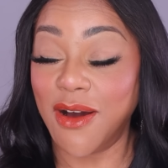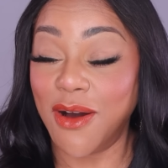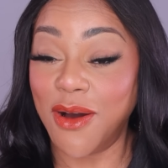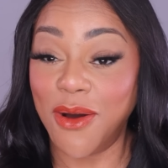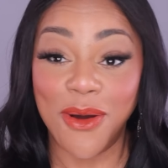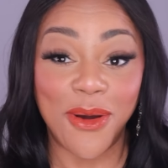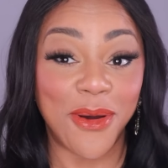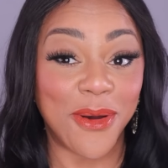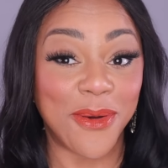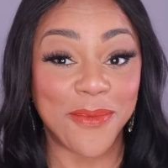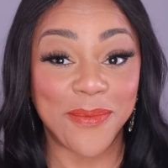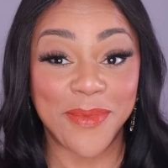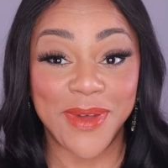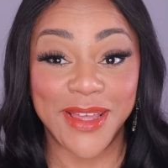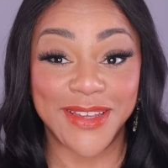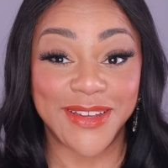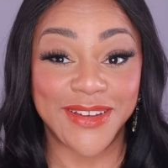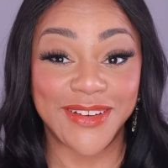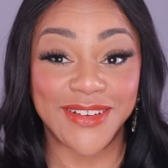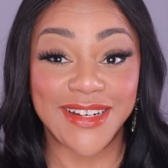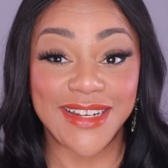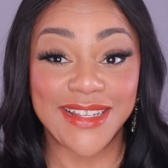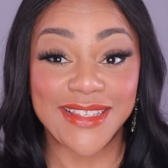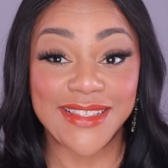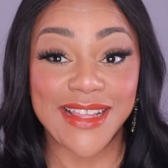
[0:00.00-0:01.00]
Oh my
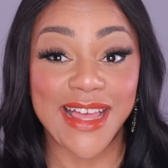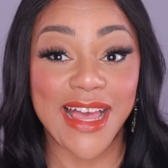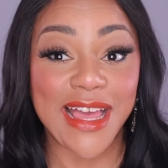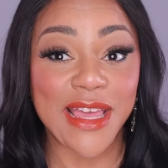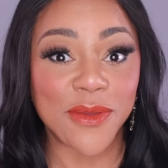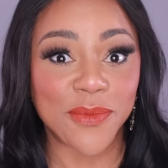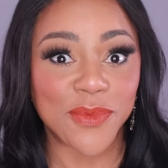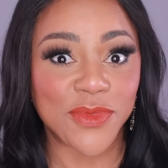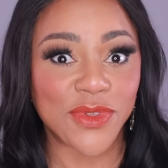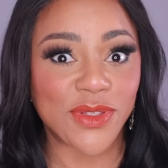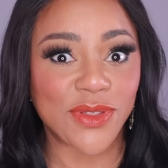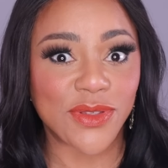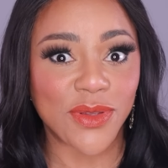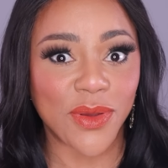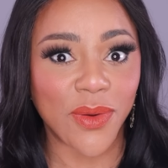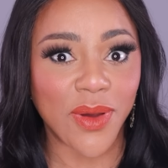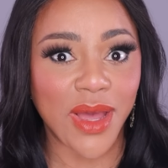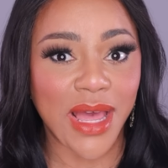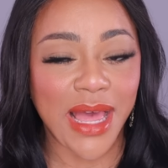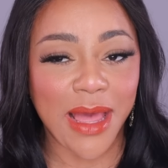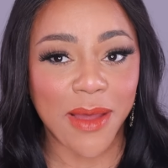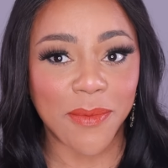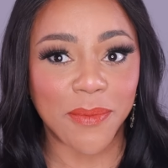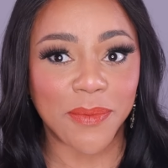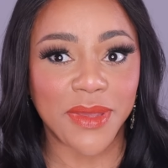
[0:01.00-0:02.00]
goodness, I am so
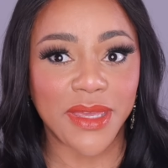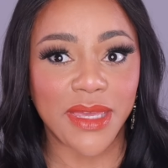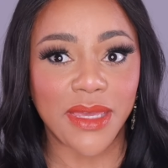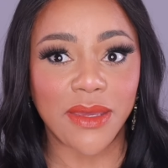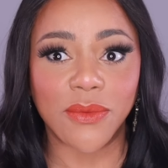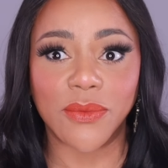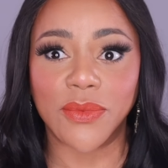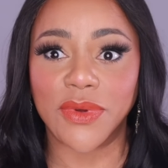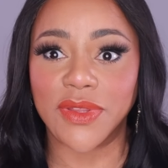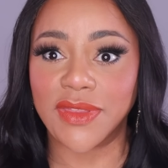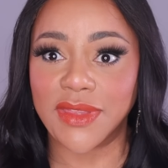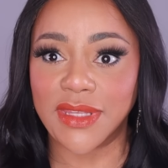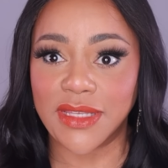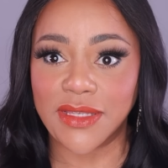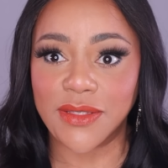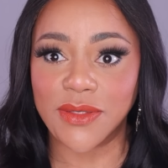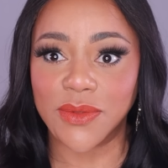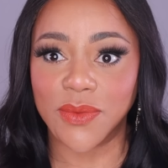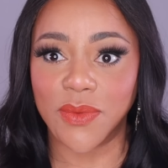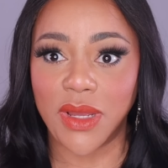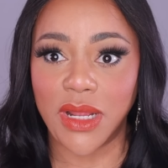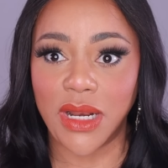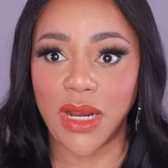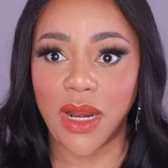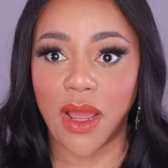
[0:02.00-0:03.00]
happy with
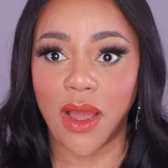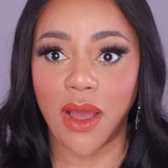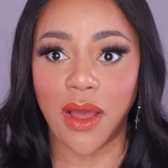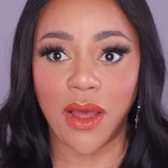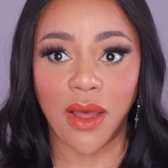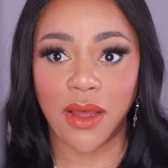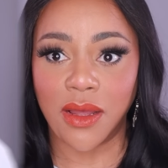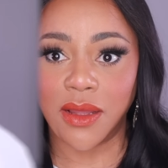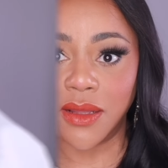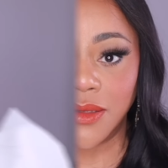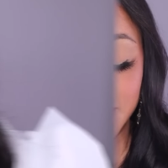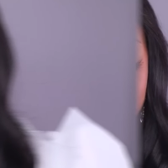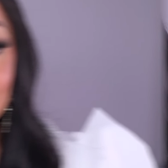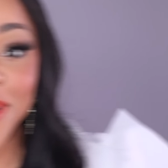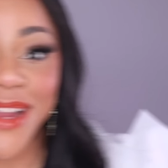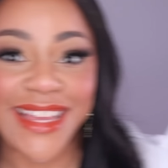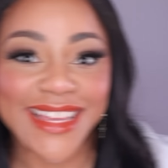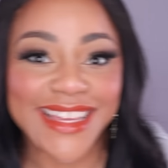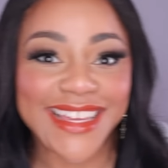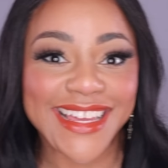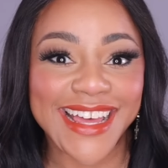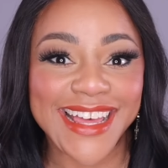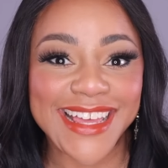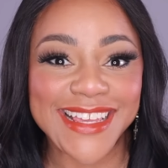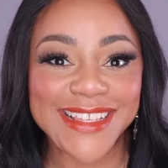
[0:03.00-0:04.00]
this one. Oh, all
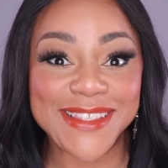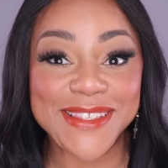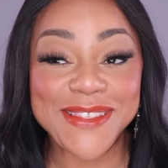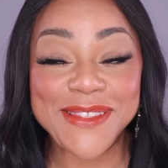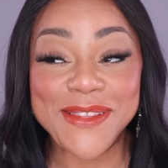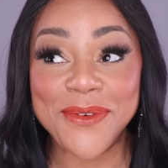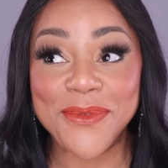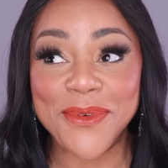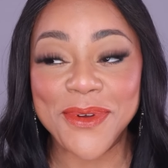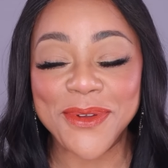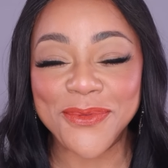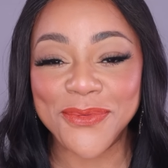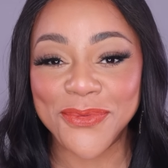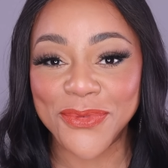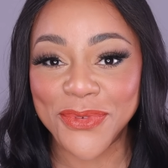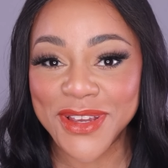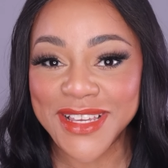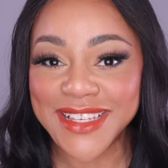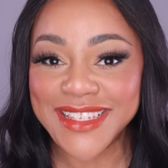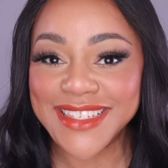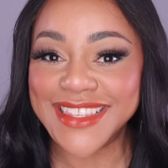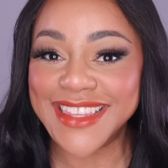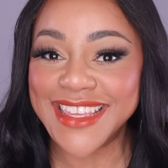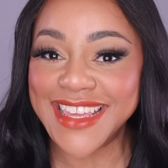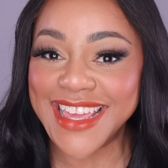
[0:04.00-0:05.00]
right, guys, so we've
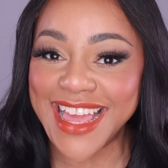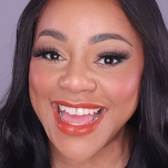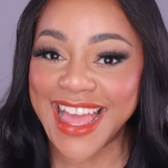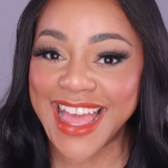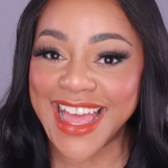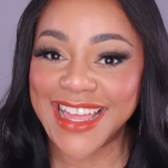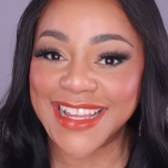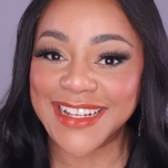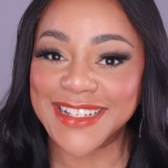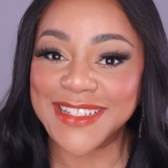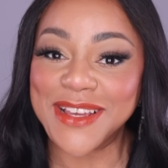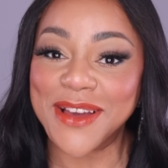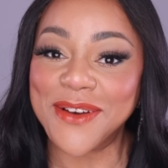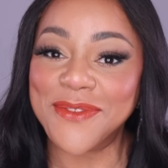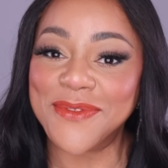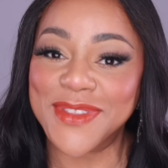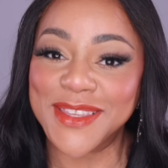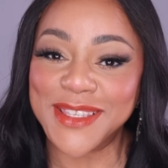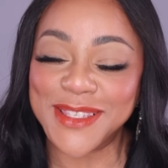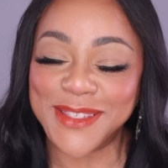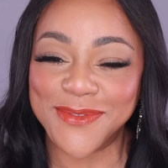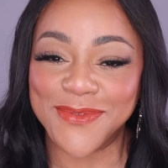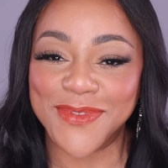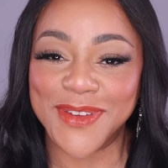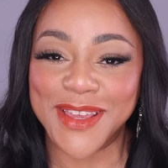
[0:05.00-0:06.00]
reached the end of
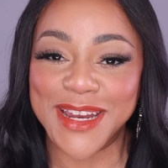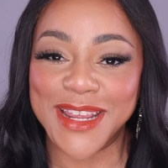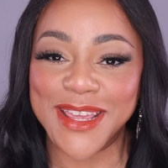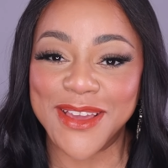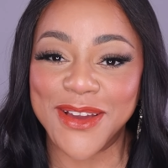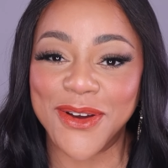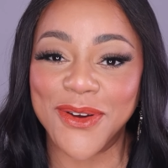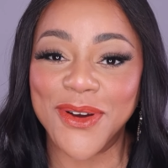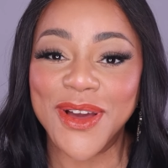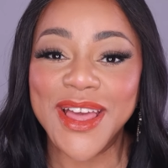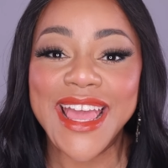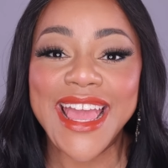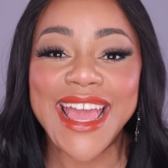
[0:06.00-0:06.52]
this video,